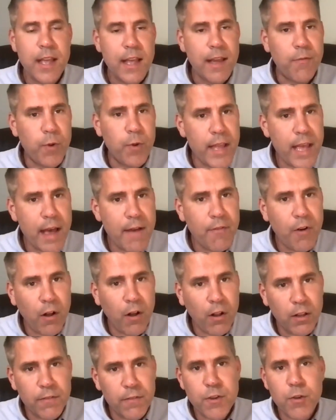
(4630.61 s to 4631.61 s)
if we have
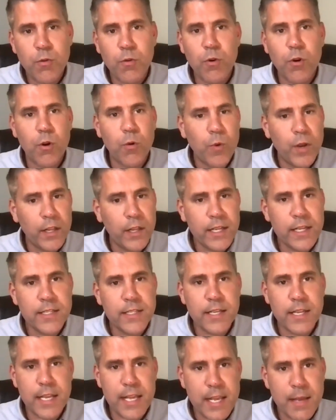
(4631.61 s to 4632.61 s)
all of you who are willing
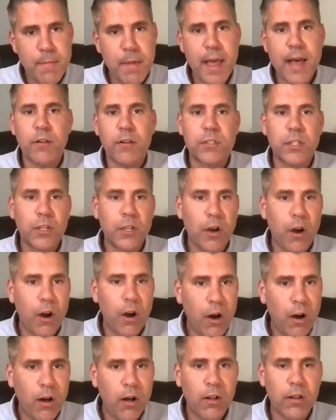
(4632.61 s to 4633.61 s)
to email, to
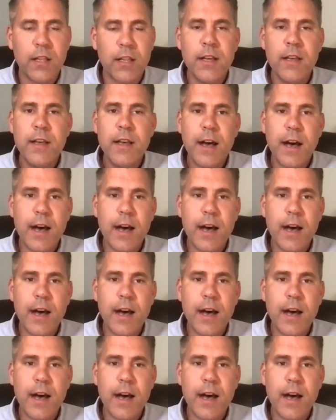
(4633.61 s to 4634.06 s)
call,